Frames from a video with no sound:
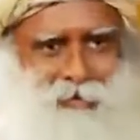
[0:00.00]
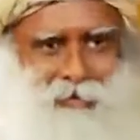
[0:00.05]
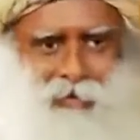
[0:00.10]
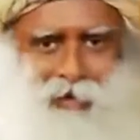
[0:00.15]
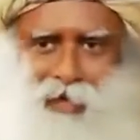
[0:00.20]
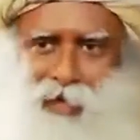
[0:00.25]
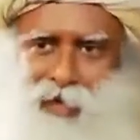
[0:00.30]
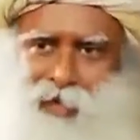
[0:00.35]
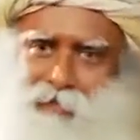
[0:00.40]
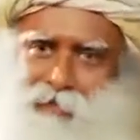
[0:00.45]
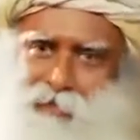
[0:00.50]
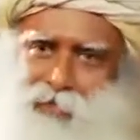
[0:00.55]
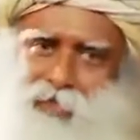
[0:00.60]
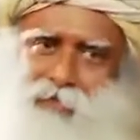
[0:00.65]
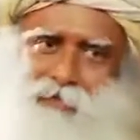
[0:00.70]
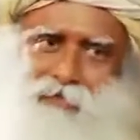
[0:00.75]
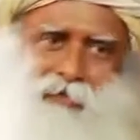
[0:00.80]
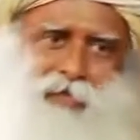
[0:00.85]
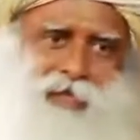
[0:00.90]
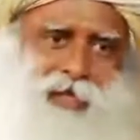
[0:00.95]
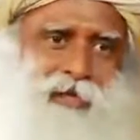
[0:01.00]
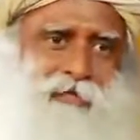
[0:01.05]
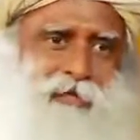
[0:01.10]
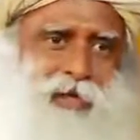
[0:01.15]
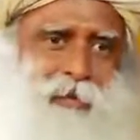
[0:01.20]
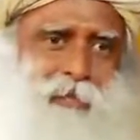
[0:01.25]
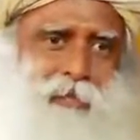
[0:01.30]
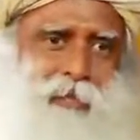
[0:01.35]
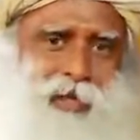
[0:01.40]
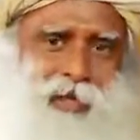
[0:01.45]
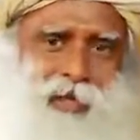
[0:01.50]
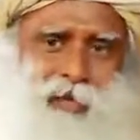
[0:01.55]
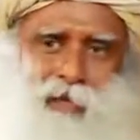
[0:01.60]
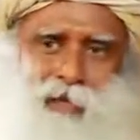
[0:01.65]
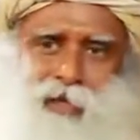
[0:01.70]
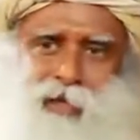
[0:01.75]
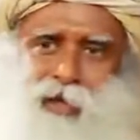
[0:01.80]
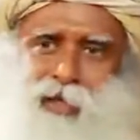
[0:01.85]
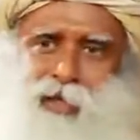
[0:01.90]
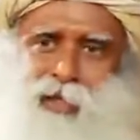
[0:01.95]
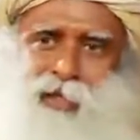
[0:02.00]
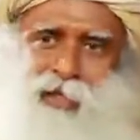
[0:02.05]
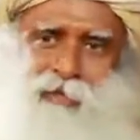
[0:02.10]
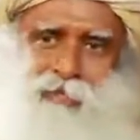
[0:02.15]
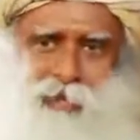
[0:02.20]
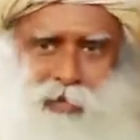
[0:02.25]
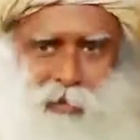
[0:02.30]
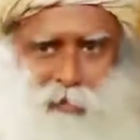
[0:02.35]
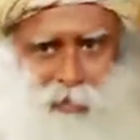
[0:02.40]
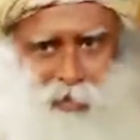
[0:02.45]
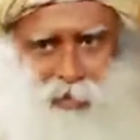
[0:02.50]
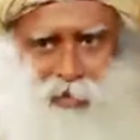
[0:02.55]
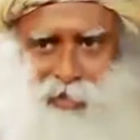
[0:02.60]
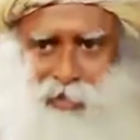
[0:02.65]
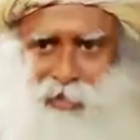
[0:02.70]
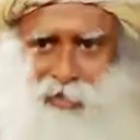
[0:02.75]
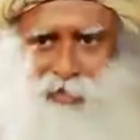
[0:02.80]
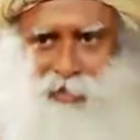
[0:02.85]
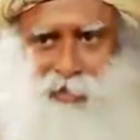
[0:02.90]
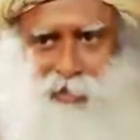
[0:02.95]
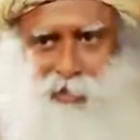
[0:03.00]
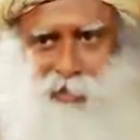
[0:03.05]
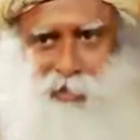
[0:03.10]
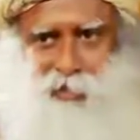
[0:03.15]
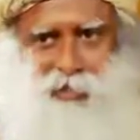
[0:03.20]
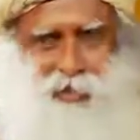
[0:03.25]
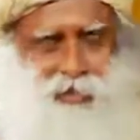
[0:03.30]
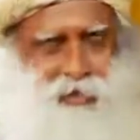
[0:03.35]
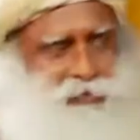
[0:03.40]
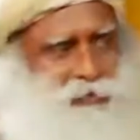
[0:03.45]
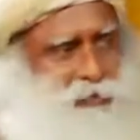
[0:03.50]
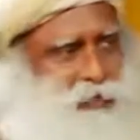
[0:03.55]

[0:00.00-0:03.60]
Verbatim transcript: Forever if you're developing, you're not a developing country, okay?